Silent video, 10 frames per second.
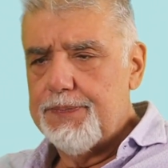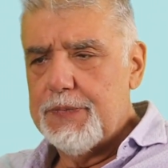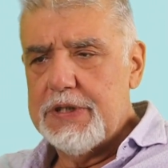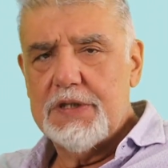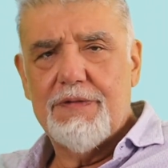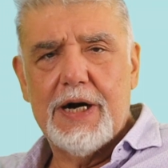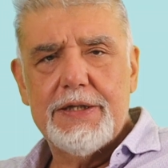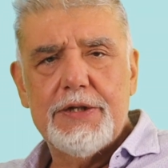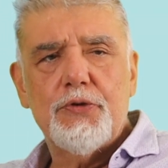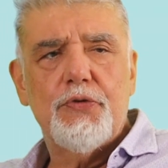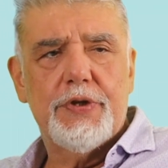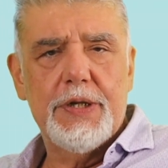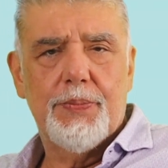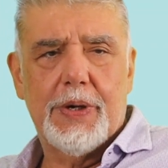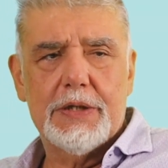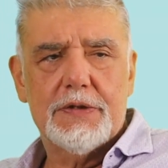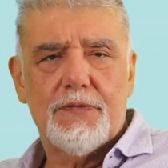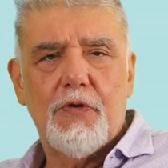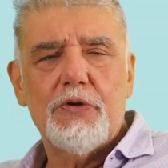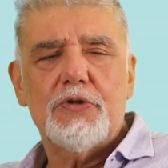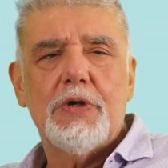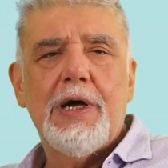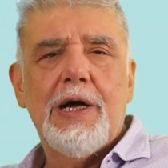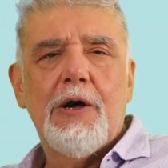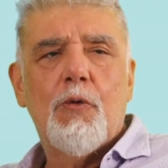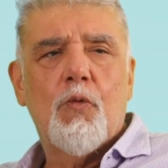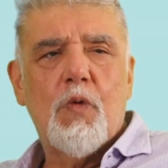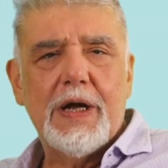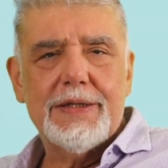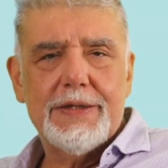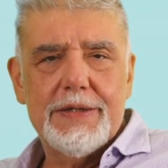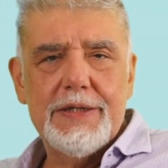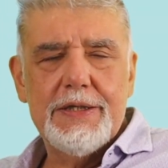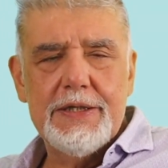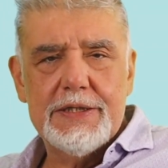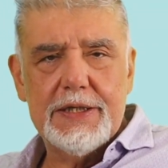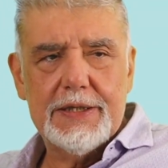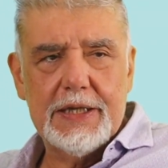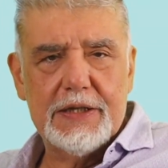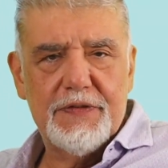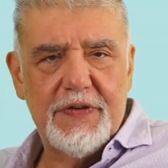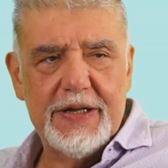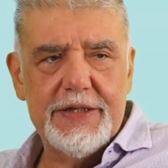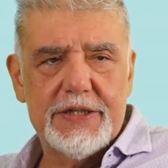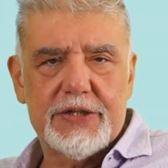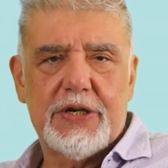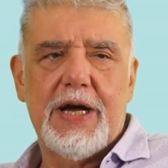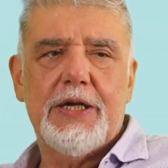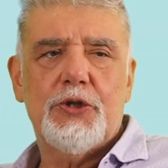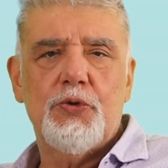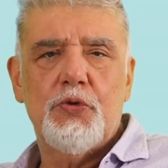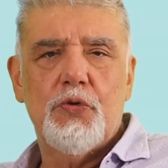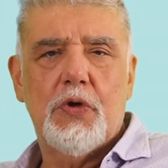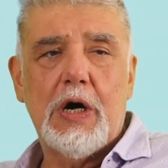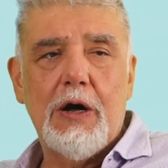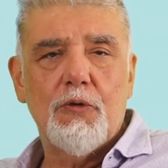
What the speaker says: is divided into three parts. First, what is it that Fed is trying to do, how